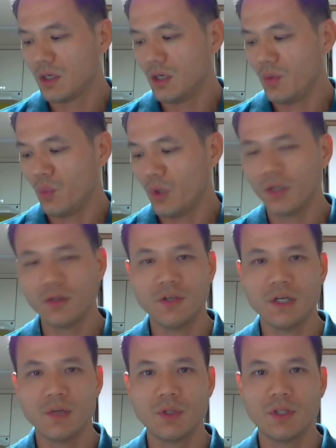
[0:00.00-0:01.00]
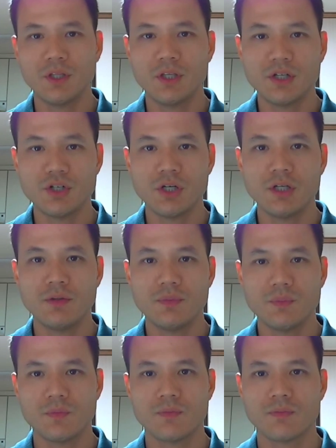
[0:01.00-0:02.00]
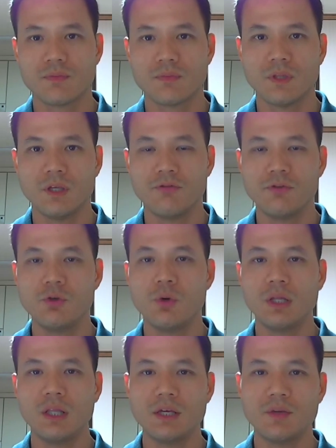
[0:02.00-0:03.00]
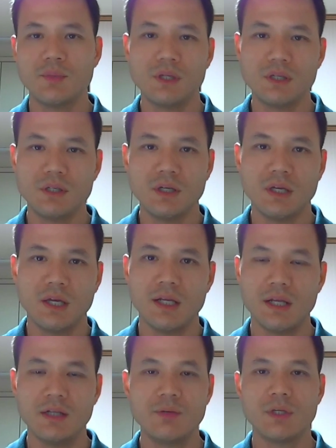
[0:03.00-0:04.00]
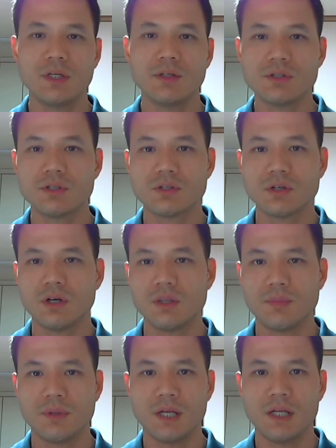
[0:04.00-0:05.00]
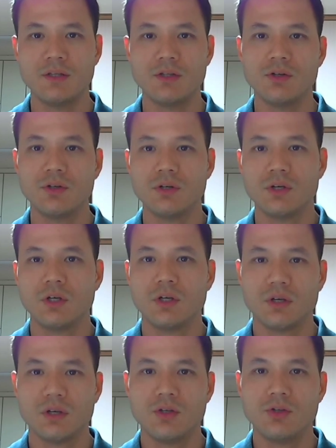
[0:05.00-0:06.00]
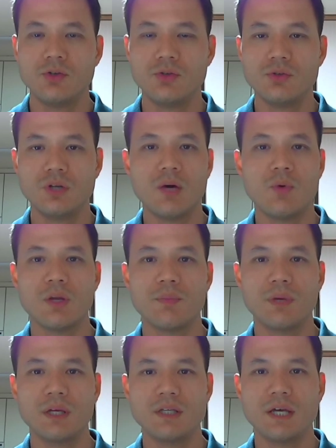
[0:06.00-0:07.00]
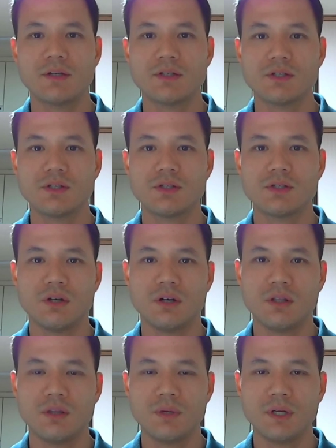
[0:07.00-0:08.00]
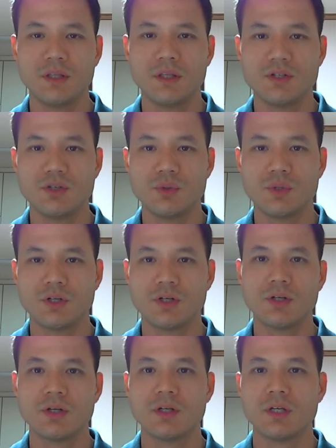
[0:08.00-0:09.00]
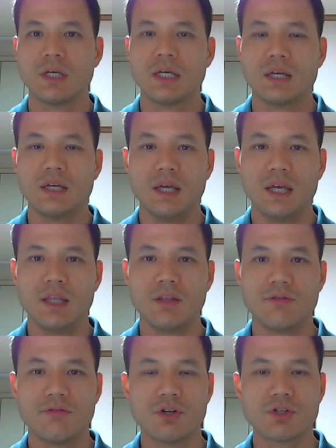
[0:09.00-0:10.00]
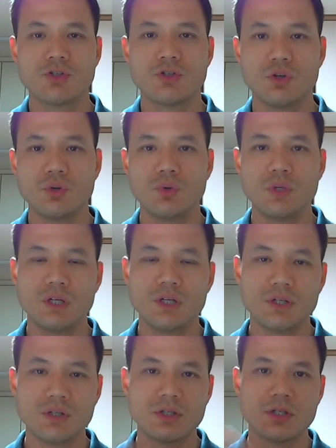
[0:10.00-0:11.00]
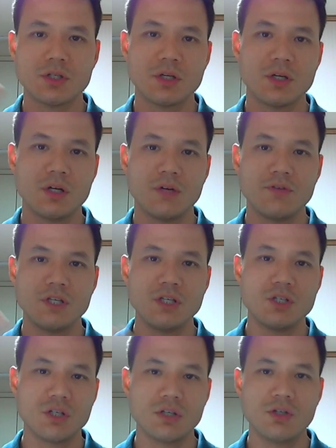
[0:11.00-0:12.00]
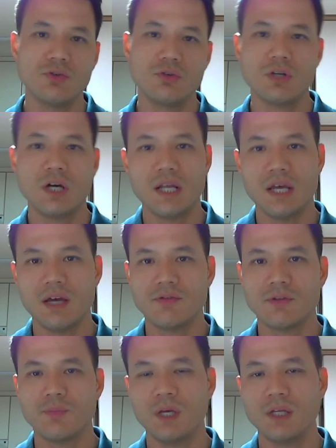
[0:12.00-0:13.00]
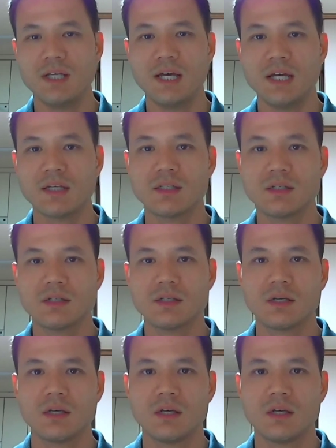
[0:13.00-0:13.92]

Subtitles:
One other thing I wanted to touch on: if you are like me and anyone else on the planet, you do not want to pay taxes on the money that you earn. And the first 2 years of teaching, you do not have to pay taxes.